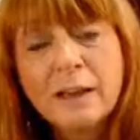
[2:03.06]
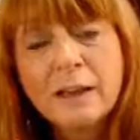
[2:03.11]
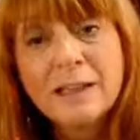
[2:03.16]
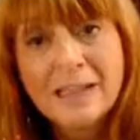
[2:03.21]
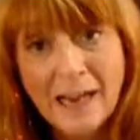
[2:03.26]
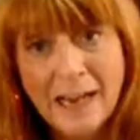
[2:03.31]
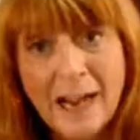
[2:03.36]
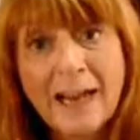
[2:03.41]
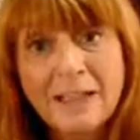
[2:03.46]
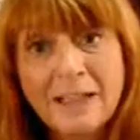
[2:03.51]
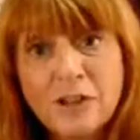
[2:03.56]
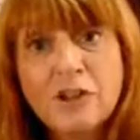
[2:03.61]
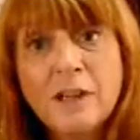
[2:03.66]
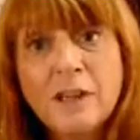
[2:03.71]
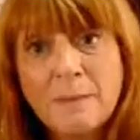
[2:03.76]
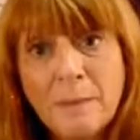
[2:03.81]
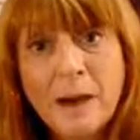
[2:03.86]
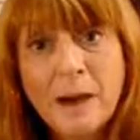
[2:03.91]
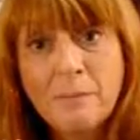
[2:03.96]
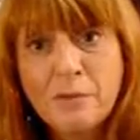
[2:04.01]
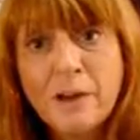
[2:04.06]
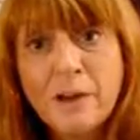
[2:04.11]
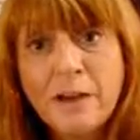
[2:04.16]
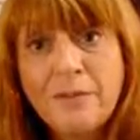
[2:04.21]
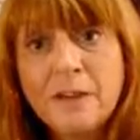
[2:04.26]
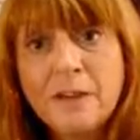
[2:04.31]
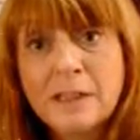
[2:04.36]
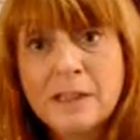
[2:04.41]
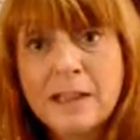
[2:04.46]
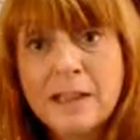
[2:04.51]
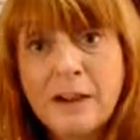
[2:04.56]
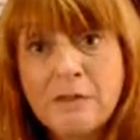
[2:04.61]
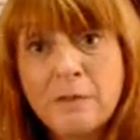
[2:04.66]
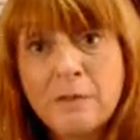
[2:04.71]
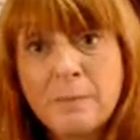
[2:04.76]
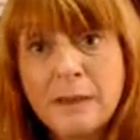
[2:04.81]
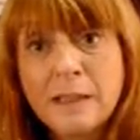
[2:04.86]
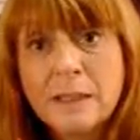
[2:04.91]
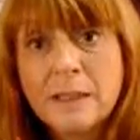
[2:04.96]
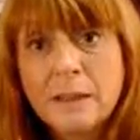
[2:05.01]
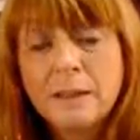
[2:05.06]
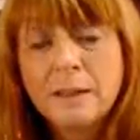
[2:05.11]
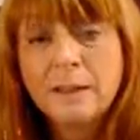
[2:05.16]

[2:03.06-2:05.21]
as I had done in my previous therapies.